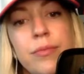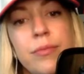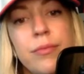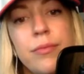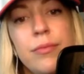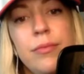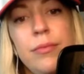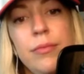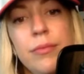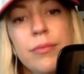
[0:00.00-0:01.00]

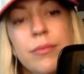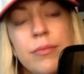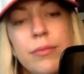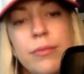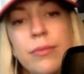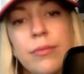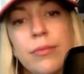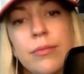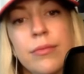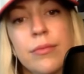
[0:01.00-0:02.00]

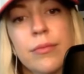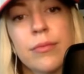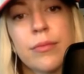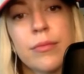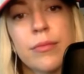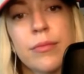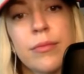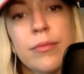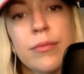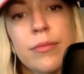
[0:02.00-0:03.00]

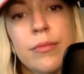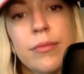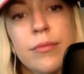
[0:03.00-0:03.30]
This person isn't speaking.